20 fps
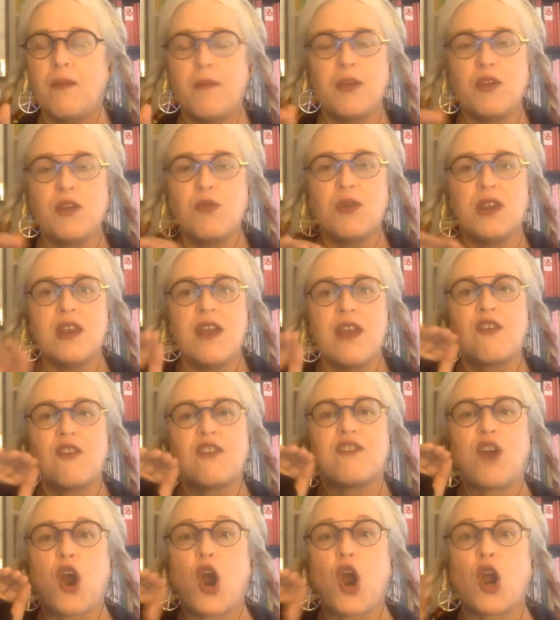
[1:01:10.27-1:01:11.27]
You would never
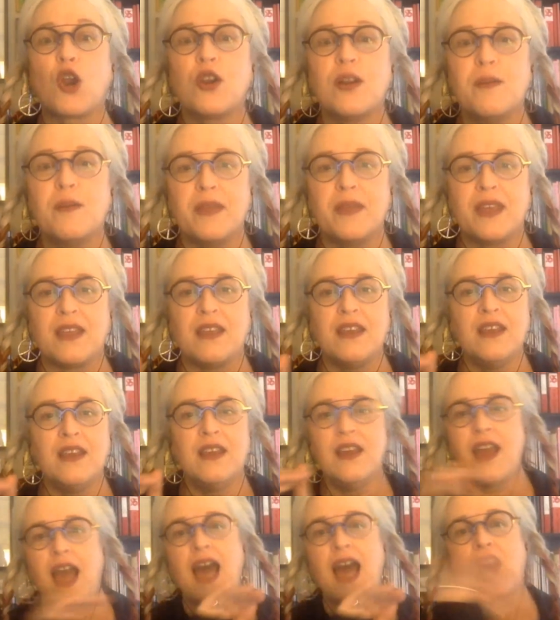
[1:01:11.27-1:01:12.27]
have heard of me
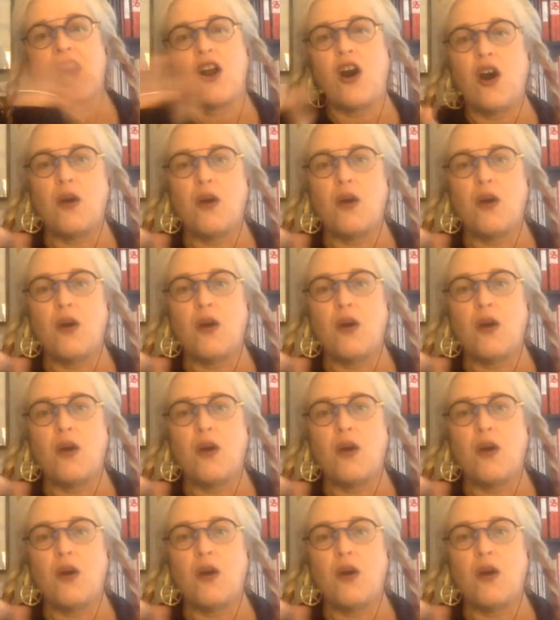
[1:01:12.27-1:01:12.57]
at all.